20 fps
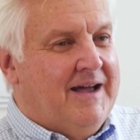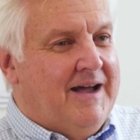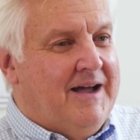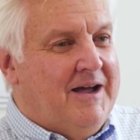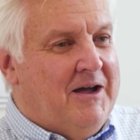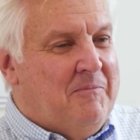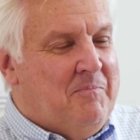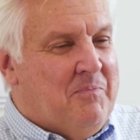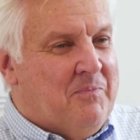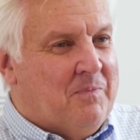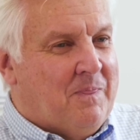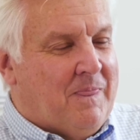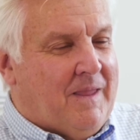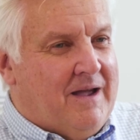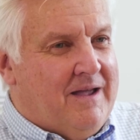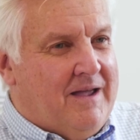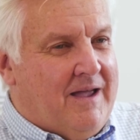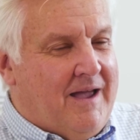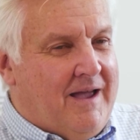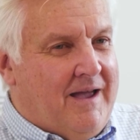
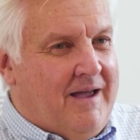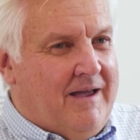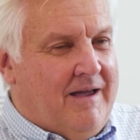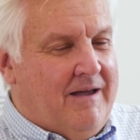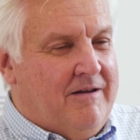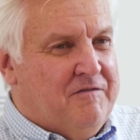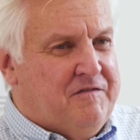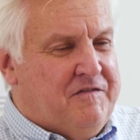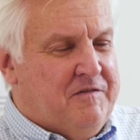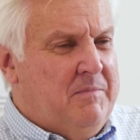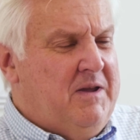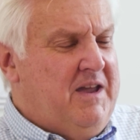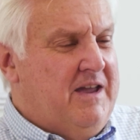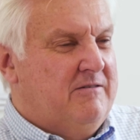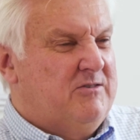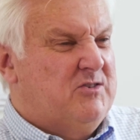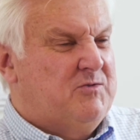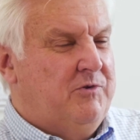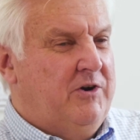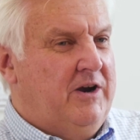For me,
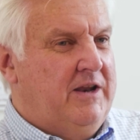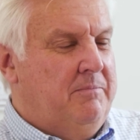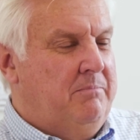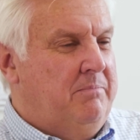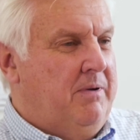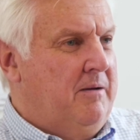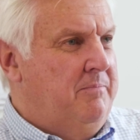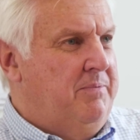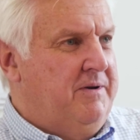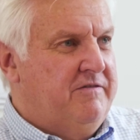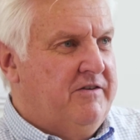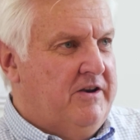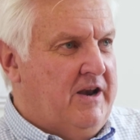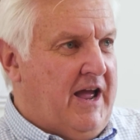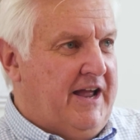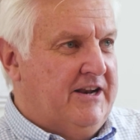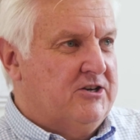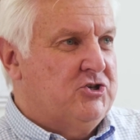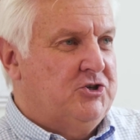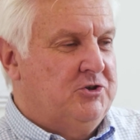it was really a bit of a
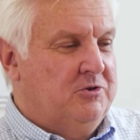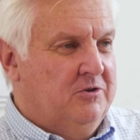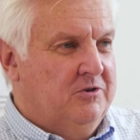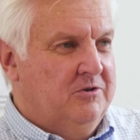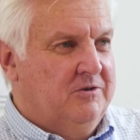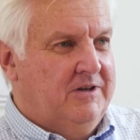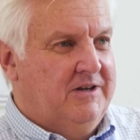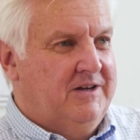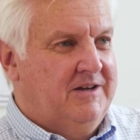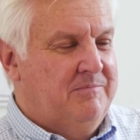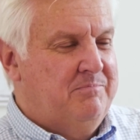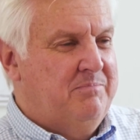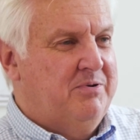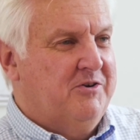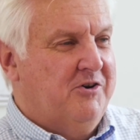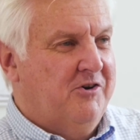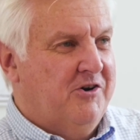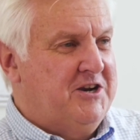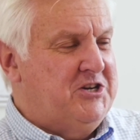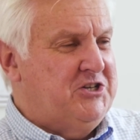natural
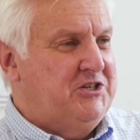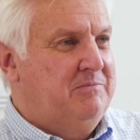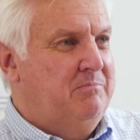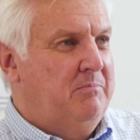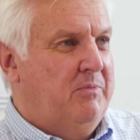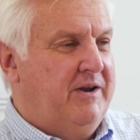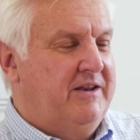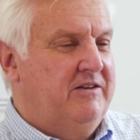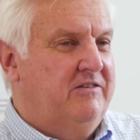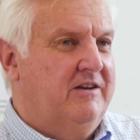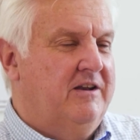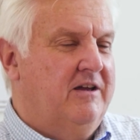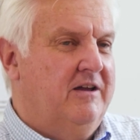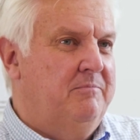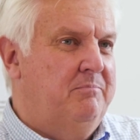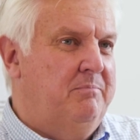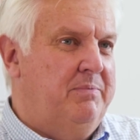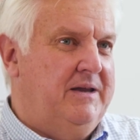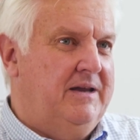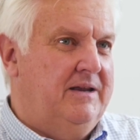progression, Brendan.
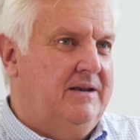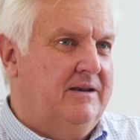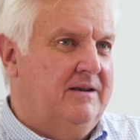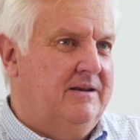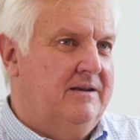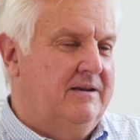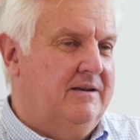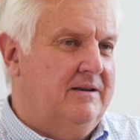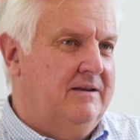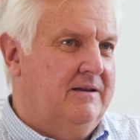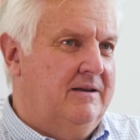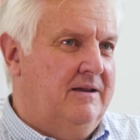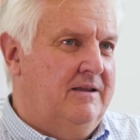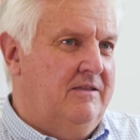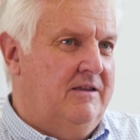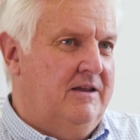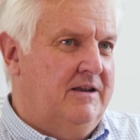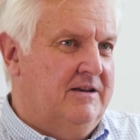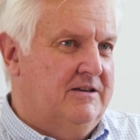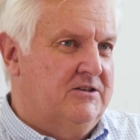I'd been
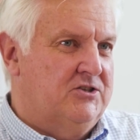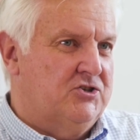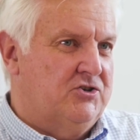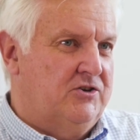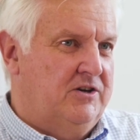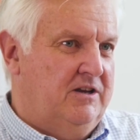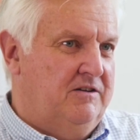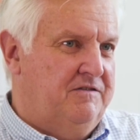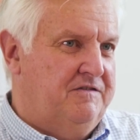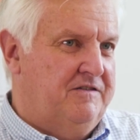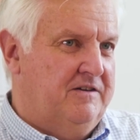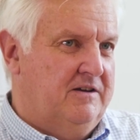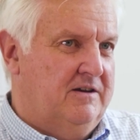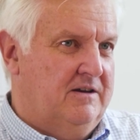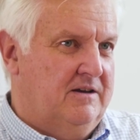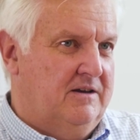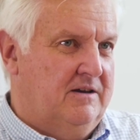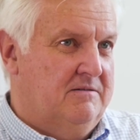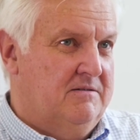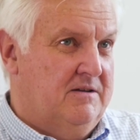in the industry
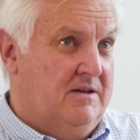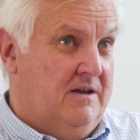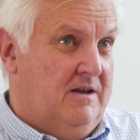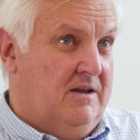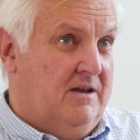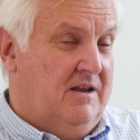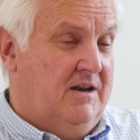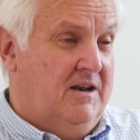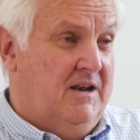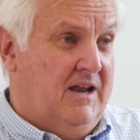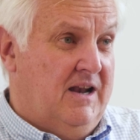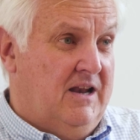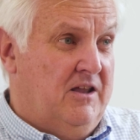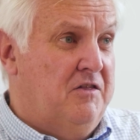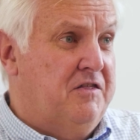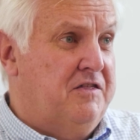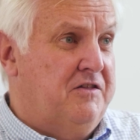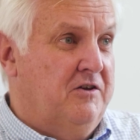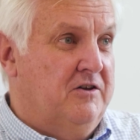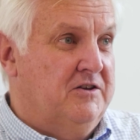for nearly
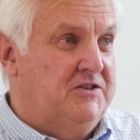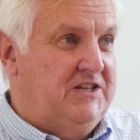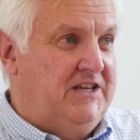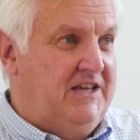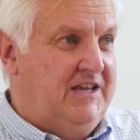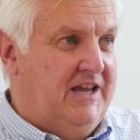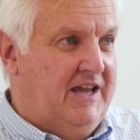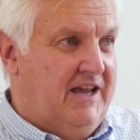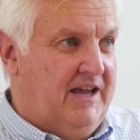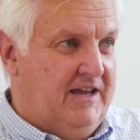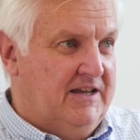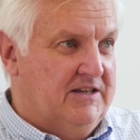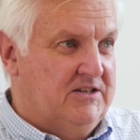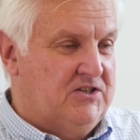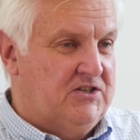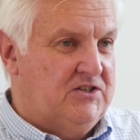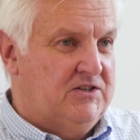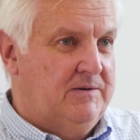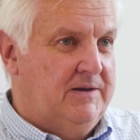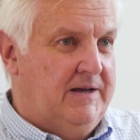30
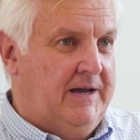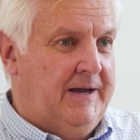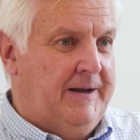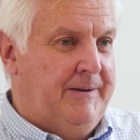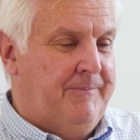years,